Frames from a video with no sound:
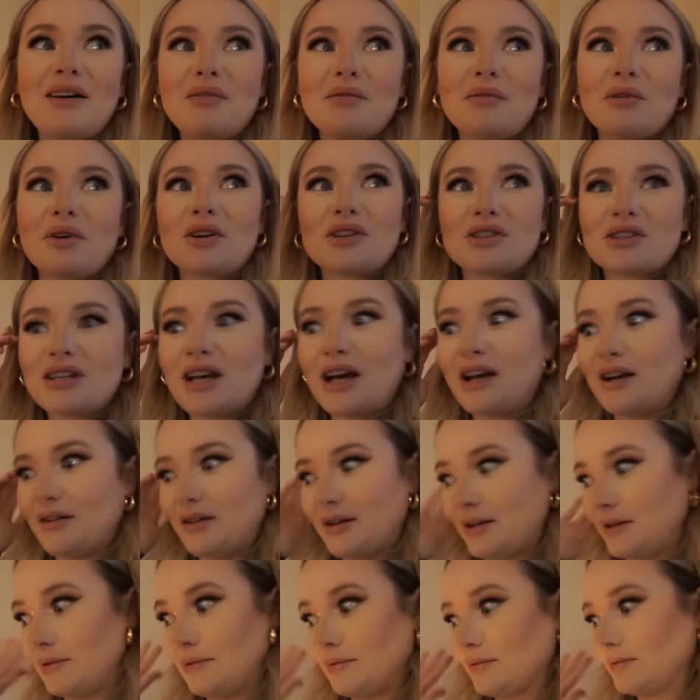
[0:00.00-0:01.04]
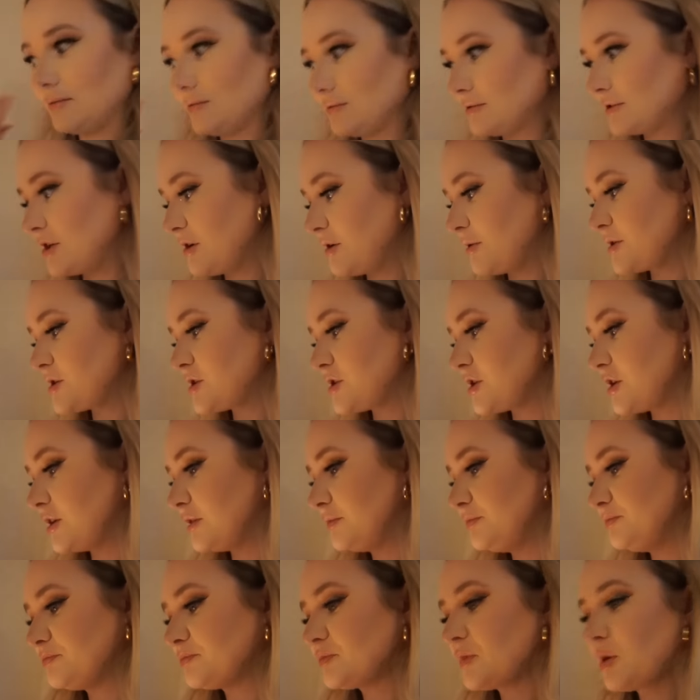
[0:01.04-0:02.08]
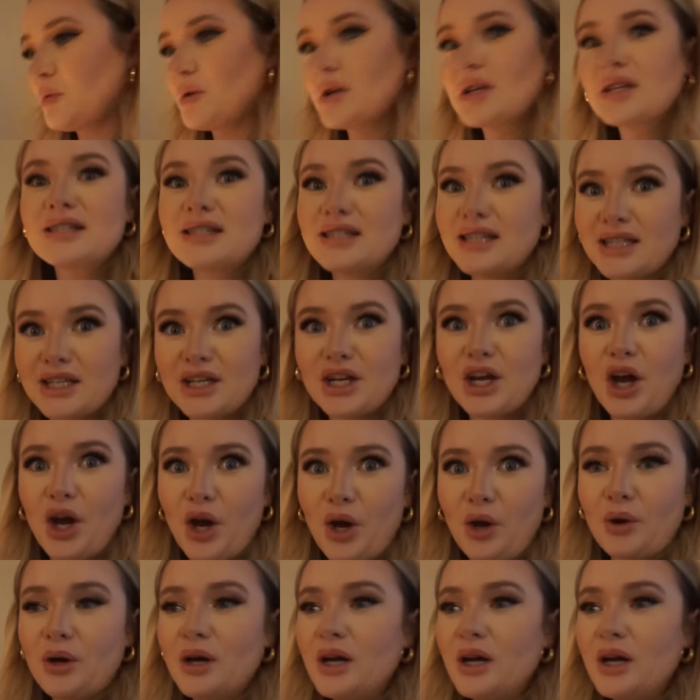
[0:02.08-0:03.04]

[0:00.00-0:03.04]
And we're just kind of like, don't know what to do. We just need to go.